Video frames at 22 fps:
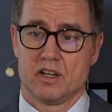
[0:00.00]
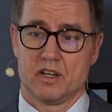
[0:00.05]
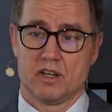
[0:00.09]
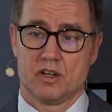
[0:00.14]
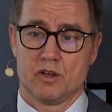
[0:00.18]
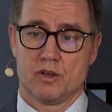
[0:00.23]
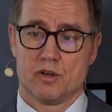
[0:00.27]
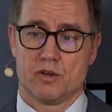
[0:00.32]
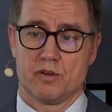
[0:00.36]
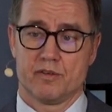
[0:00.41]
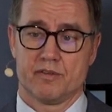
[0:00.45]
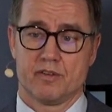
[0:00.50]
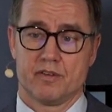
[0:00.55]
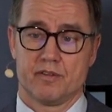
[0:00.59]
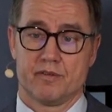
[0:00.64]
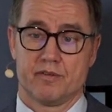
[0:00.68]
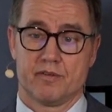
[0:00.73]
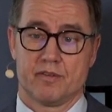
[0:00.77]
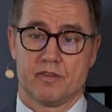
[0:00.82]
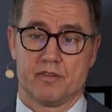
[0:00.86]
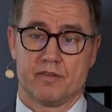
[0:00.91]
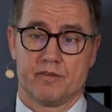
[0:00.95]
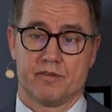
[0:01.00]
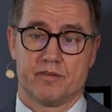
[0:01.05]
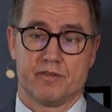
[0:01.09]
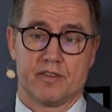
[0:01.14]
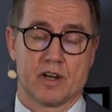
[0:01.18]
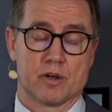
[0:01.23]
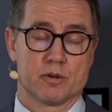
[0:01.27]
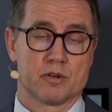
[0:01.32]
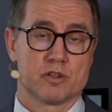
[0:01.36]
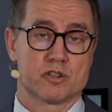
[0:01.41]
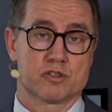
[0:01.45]

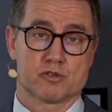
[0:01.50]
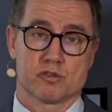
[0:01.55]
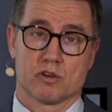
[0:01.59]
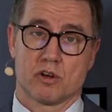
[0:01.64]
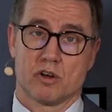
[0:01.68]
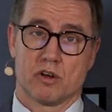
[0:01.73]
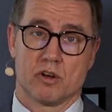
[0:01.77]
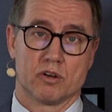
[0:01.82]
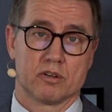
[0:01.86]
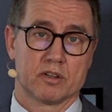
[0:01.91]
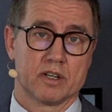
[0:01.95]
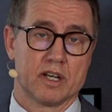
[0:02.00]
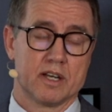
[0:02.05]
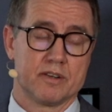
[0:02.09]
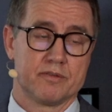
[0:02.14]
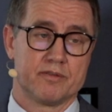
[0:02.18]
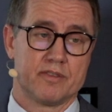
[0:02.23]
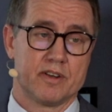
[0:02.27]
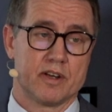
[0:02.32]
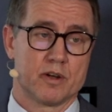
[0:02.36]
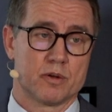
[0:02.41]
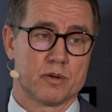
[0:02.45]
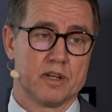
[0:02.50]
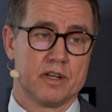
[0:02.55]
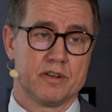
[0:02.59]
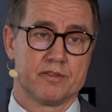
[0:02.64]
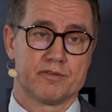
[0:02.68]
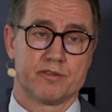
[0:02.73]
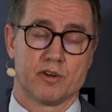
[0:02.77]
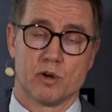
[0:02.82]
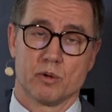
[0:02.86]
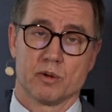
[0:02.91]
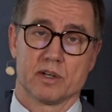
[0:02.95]
very strong and very
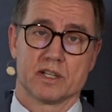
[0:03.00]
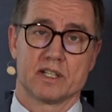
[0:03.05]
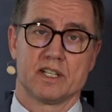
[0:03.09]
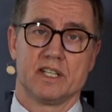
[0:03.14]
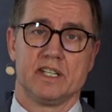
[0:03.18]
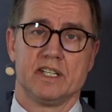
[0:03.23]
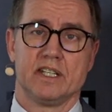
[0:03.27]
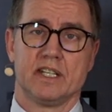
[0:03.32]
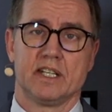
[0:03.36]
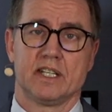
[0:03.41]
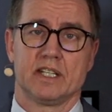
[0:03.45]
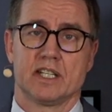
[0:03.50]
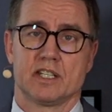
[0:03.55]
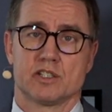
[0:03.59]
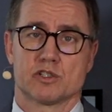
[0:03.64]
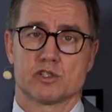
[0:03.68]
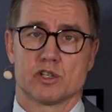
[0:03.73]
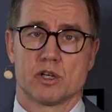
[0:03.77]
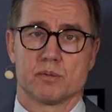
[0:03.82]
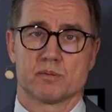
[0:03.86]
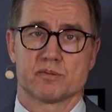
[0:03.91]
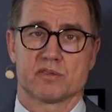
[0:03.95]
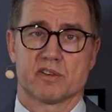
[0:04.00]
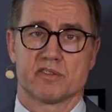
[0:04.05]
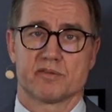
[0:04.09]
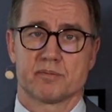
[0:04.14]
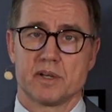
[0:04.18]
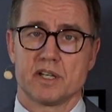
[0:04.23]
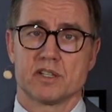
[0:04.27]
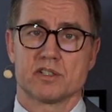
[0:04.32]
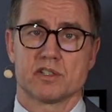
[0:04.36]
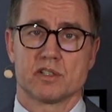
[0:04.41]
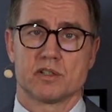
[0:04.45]
forward-leaning in terms of
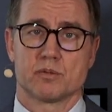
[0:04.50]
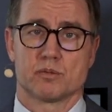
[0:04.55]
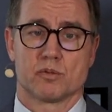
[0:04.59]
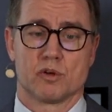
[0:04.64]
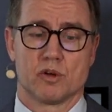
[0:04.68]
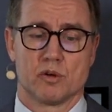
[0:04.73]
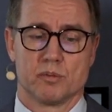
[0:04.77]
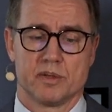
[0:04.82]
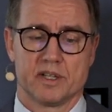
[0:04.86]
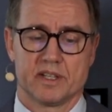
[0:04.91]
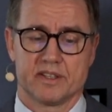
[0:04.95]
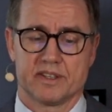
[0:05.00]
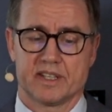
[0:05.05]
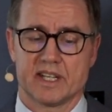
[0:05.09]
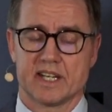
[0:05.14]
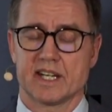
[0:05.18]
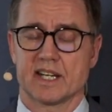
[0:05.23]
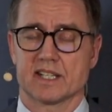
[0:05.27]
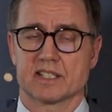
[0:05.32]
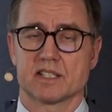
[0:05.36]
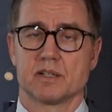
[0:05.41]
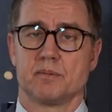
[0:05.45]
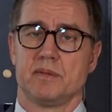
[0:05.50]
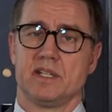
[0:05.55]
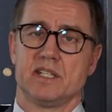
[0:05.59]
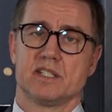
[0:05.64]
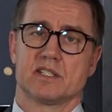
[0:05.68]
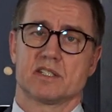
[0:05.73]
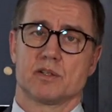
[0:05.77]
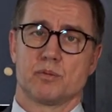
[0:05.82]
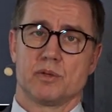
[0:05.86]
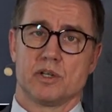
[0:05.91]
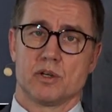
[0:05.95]
patient enrollment, and that actually
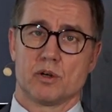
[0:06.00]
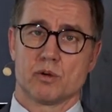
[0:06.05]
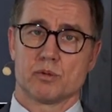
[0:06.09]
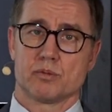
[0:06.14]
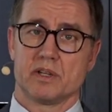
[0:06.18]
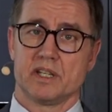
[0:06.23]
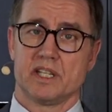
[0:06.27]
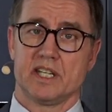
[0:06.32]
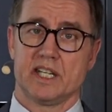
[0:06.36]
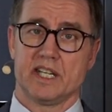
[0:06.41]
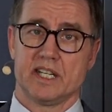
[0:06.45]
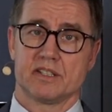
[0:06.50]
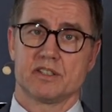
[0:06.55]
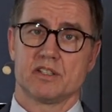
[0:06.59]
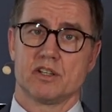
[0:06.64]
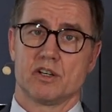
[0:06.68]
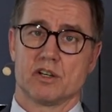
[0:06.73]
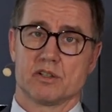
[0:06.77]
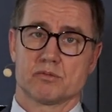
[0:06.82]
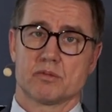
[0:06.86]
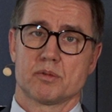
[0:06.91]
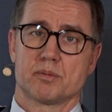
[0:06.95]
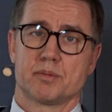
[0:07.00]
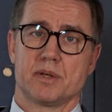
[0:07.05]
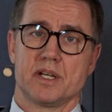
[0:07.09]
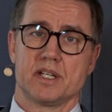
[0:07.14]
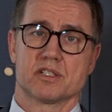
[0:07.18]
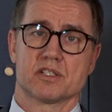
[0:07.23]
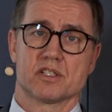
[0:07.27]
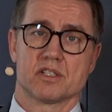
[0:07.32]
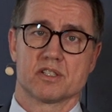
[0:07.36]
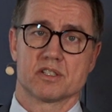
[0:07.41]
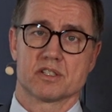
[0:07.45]
means that we already hit the 100
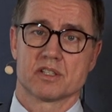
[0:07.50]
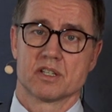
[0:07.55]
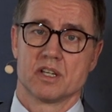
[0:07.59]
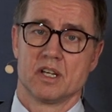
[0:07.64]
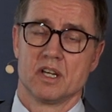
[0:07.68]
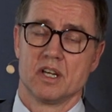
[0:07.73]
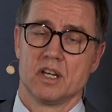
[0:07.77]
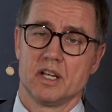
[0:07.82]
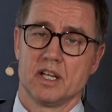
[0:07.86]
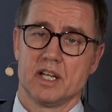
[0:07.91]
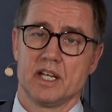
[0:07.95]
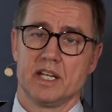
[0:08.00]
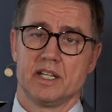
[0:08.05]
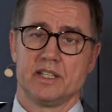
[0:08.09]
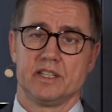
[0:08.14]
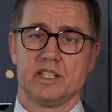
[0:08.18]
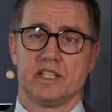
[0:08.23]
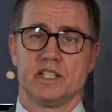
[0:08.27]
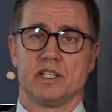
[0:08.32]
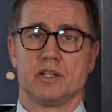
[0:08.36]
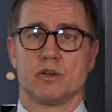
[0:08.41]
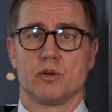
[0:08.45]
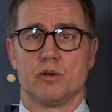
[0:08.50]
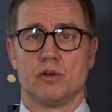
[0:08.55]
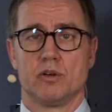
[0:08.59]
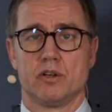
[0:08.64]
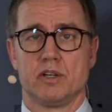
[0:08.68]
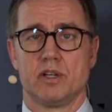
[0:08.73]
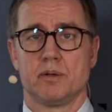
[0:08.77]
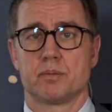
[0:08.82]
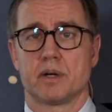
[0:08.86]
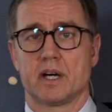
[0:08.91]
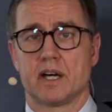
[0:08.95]
patients in the
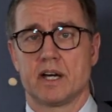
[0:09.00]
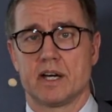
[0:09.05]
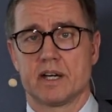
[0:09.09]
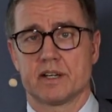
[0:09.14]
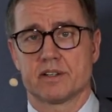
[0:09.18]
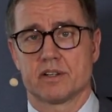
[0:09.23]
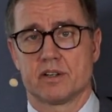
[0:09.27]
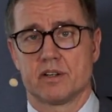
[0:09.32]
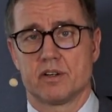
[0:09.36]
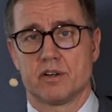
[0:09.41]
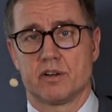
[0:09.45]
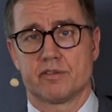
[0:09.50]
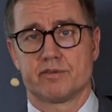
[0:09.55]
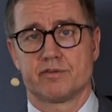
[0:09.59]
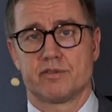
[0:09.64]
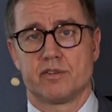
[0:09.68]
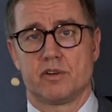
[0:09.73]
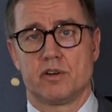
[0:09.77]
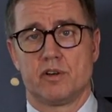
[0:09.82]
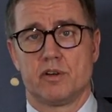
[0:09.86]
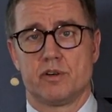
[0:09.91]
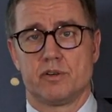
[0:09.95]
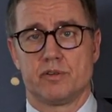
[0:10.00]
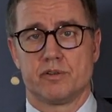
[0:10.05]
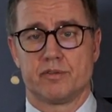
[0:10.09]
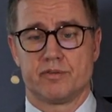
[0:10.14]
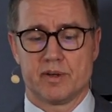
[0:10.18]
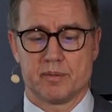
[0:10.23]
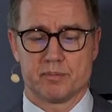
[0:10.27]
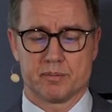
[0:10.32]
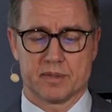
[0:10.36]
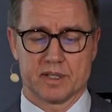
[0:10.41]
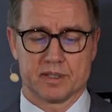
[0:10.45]
early part of
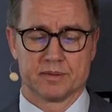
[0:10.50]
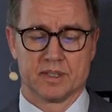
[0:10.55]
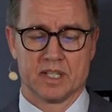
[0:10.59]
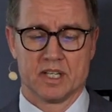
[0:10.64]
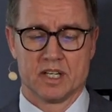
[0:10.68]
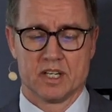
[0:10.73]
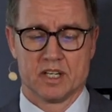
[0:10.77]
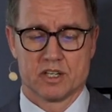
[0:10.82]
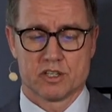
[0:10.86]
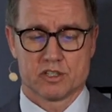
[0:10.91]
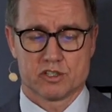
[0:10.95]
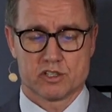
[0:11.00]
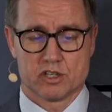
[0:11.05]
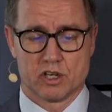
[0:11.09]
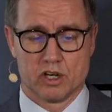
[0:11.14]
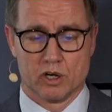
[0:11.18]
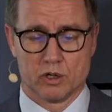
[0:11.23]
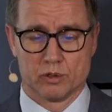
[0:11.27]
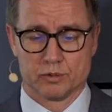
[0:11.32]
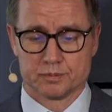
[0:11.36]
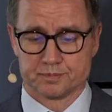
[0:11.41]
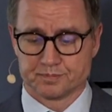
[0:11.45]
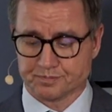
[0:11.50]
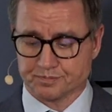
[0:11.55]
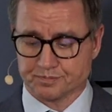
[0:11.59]
November. So,